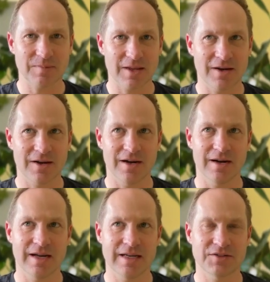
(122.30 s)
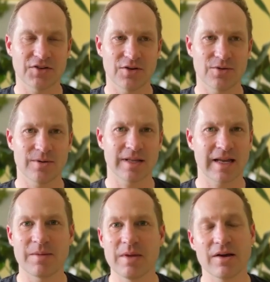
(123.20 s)
And so it
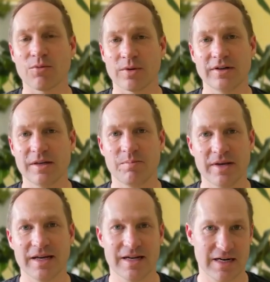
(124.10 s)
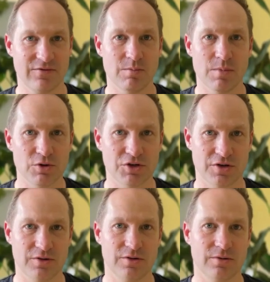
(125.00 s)
can be a really big kind of
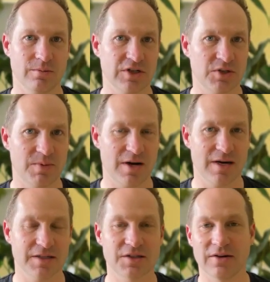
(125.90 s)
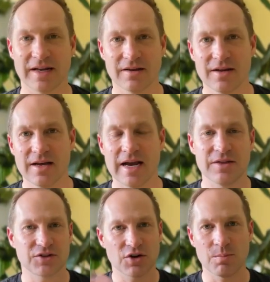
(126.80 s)
emotional response to and
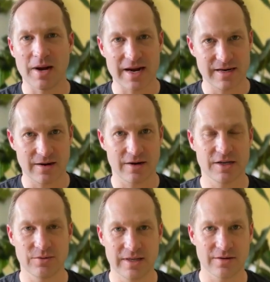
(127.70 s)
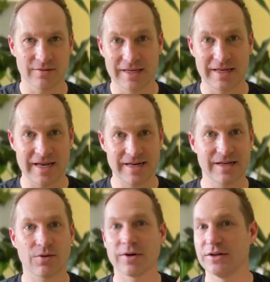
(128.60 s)
they're so binary. You either get
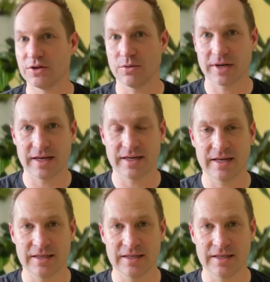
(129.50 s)
it or you don't get it.